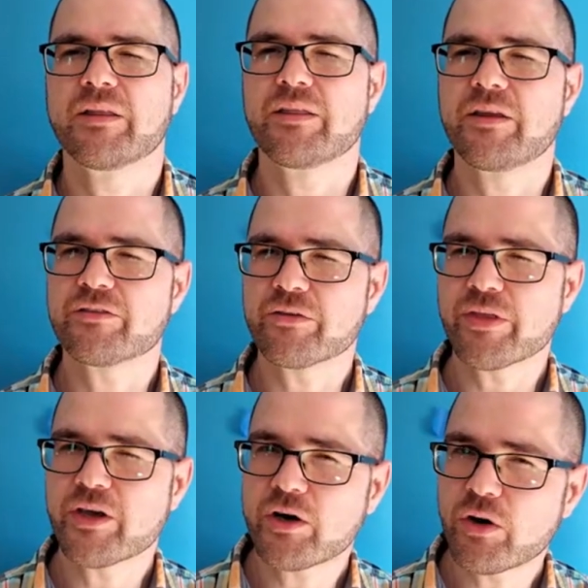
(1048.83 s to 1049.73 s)
These are
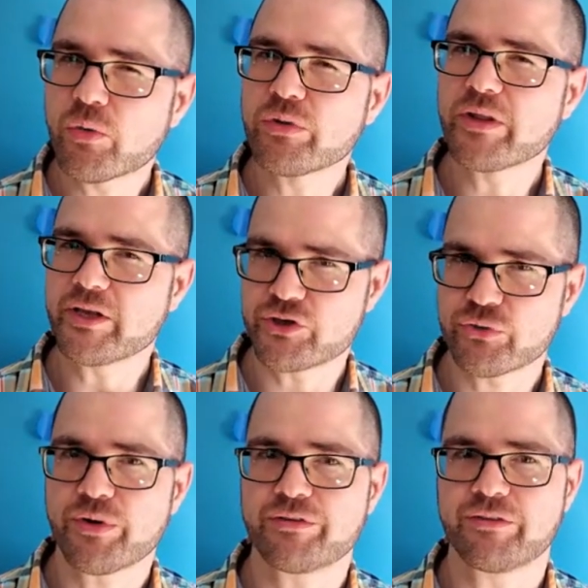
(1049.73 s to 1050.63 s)
the only
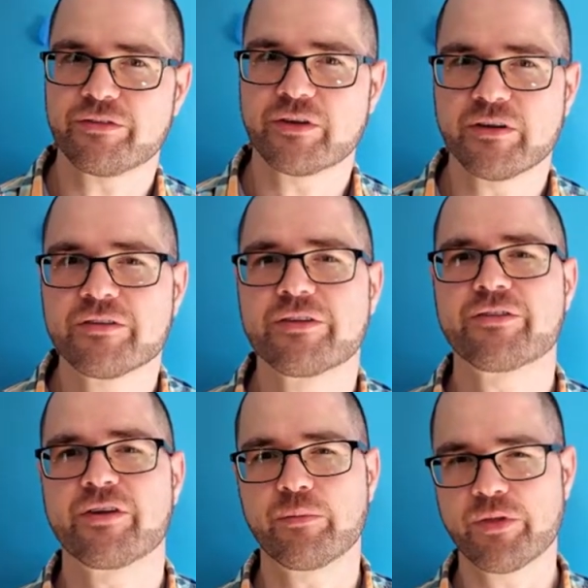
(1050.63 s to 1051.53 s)
choices
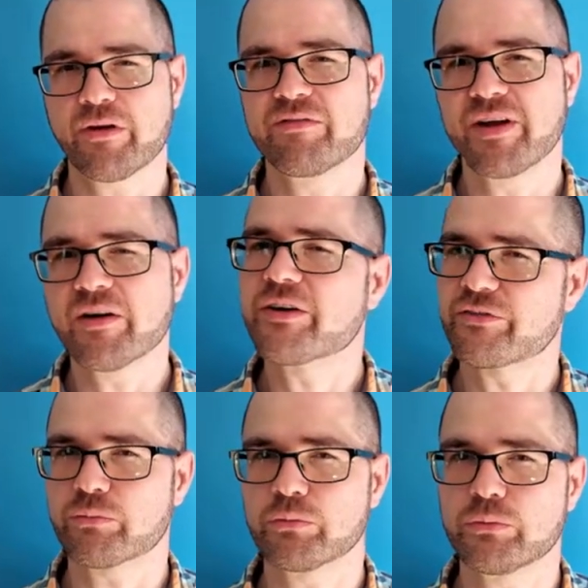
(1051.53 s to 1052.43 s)
consistent with our
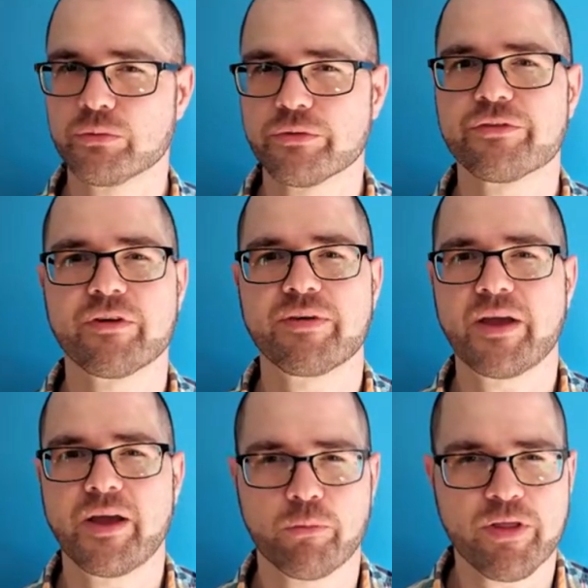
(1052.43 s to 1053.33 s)
various rules
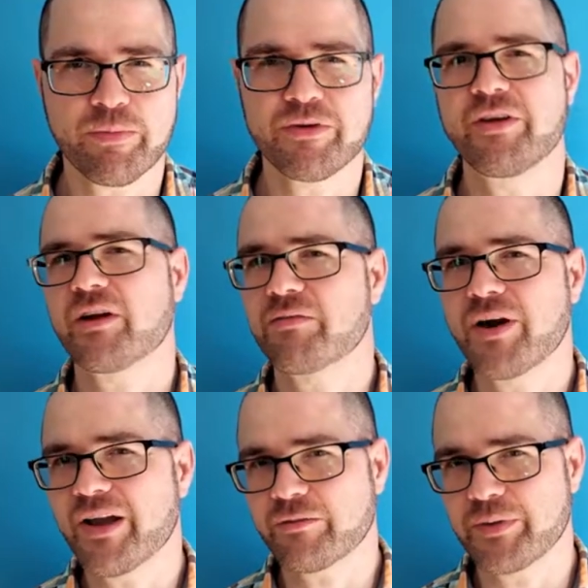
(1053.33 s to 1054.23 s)
of arithmetic
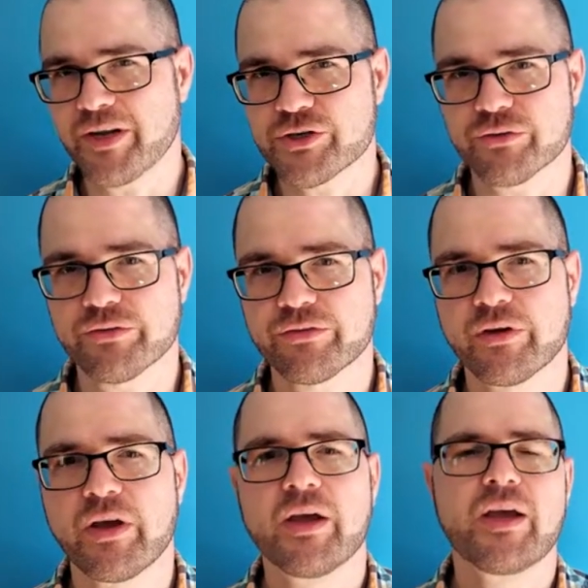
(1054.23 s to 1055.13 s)
for exponentials.
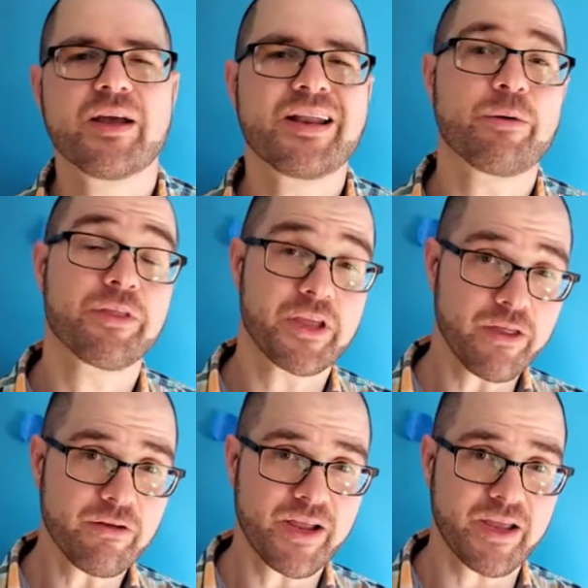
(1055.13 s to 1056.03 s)
Now, on the
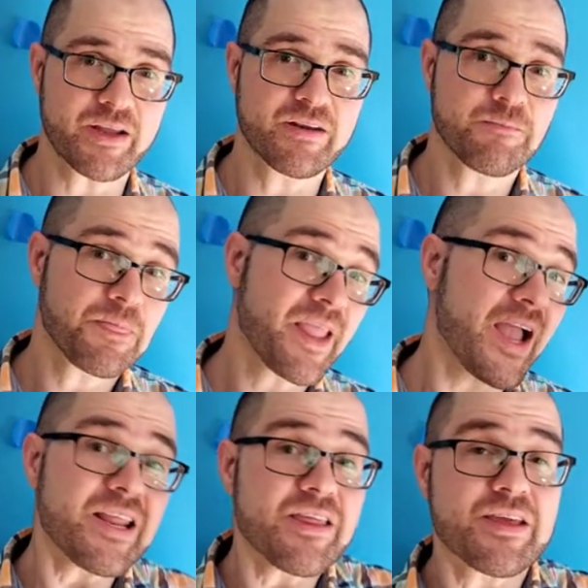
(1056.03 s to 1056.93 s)
other hand,
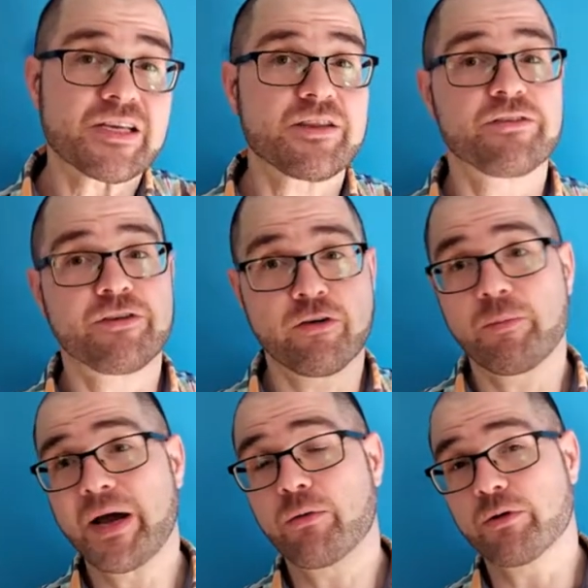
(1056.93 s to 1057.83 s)
anything to the
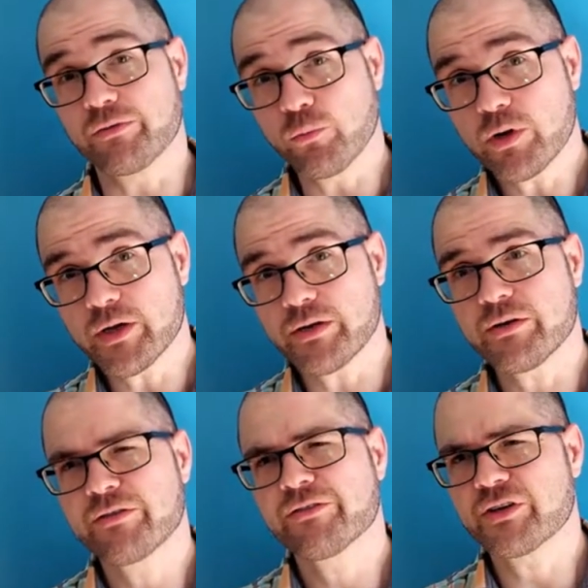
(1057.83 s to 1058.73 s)
0 power is
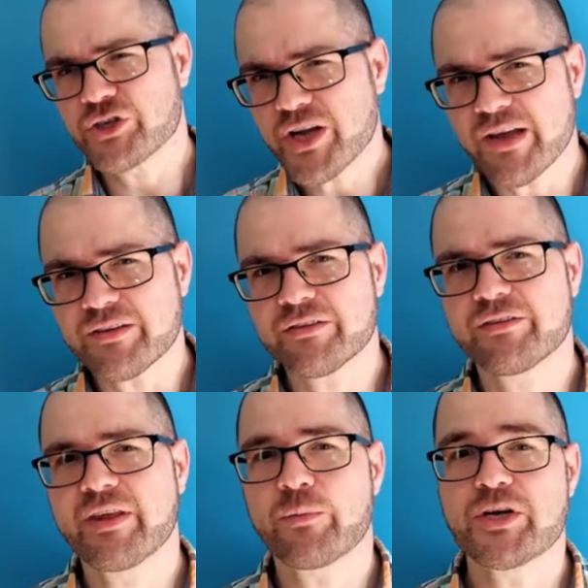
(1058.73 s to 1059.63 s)
1
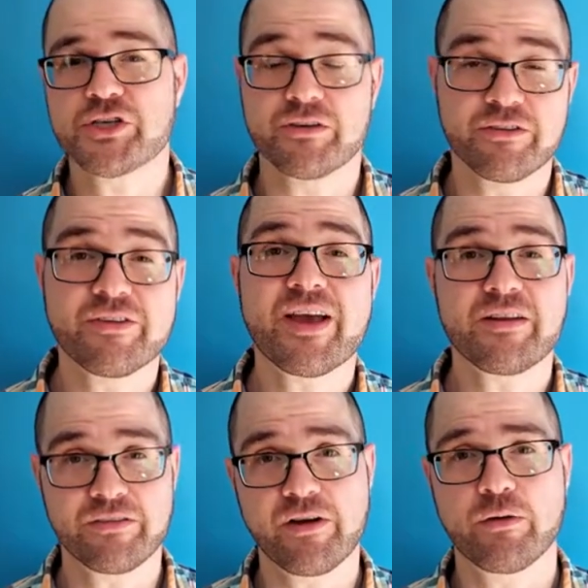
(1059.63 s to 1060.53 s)
suggests that we should
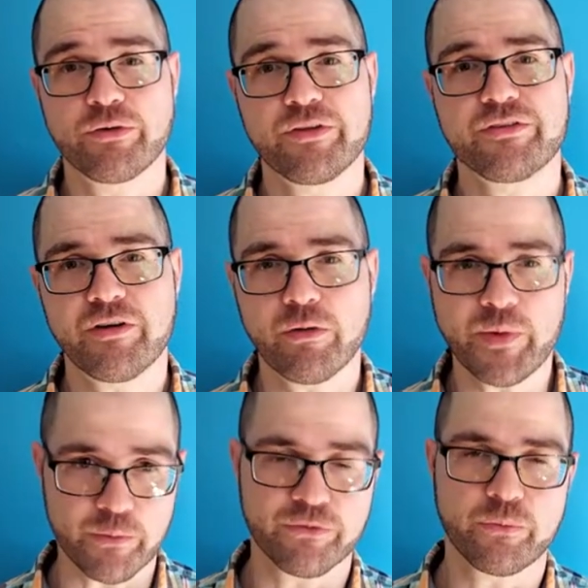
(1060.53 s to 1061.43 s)
set 0 to the
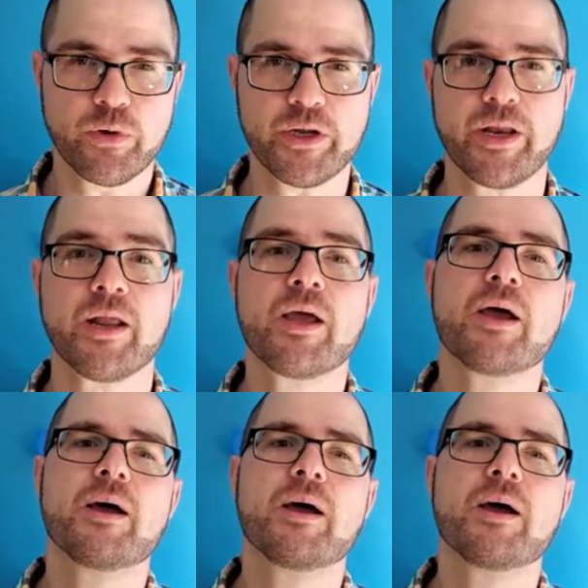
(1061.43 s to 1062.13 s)
0 equal to 1.